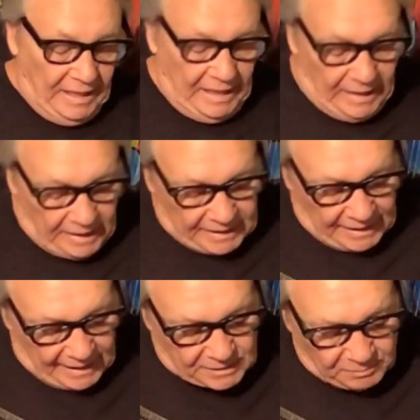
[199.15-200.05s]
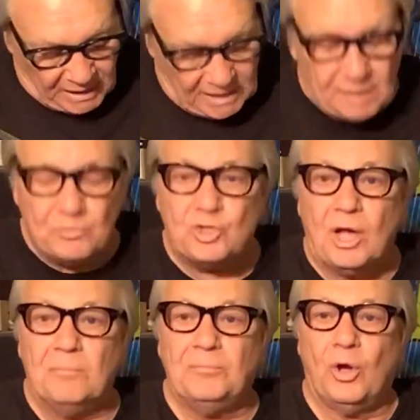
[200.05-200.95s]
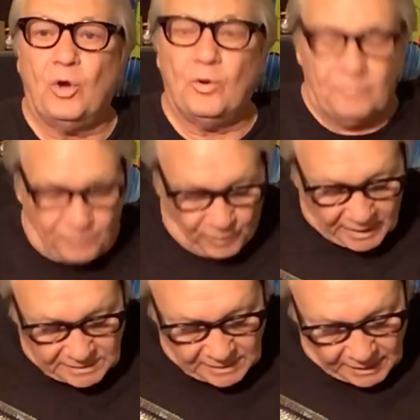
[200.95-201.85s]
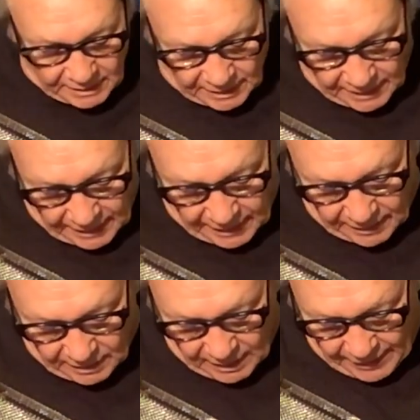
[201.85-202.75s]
It has medium jumbo frets in it, and I